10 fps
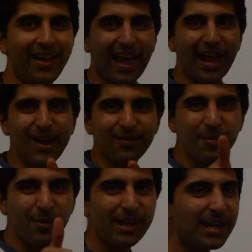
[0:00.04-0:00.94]
Hello
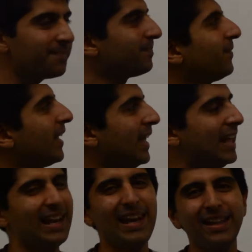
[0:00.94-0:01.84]
everybody.
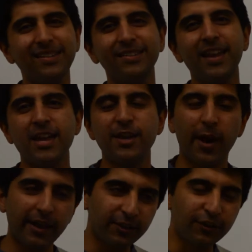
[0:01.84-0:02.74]
Let's say you
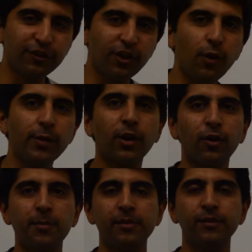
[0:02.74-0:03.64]
had to show
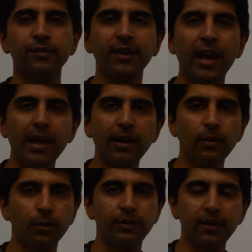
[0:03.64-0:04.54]
economies of
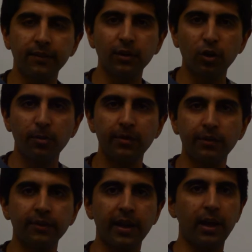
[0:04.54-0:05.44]
scale or diseconomies of
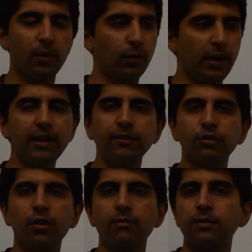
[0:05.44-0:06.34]
scale or
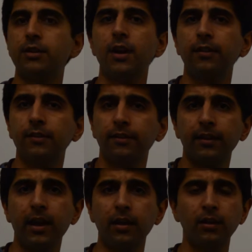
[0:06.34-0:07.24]
illustrate returns to
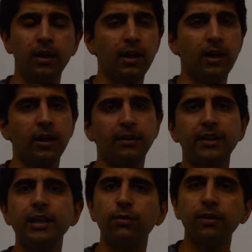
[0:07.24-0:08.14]
scale,
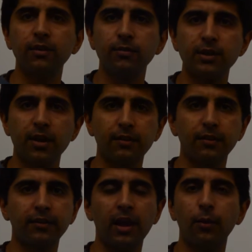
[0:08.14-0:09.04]
decreasing returns to
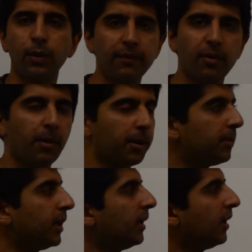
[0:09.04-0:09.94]
scale, whatever it might
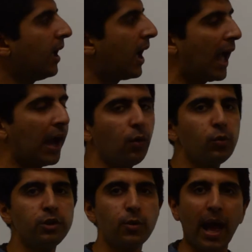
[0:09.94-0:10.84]
be. How
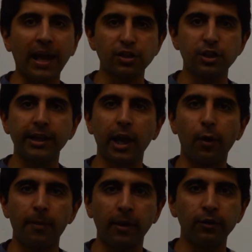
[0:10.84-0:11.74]
would you actually go
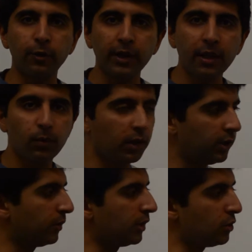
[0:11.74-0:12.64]
about doing it? Well,
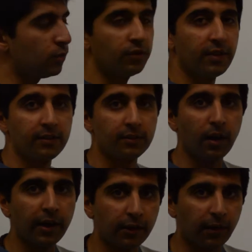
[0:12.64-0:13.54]
you'd use this
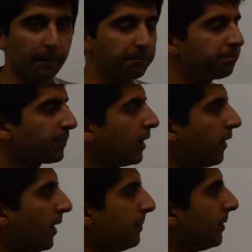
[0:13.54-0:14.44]
diagram.
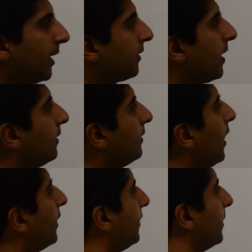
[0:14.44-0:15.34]
All right, let's get
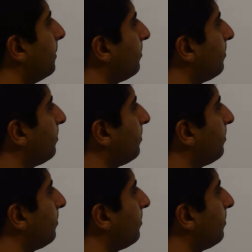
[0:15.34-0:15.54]
started.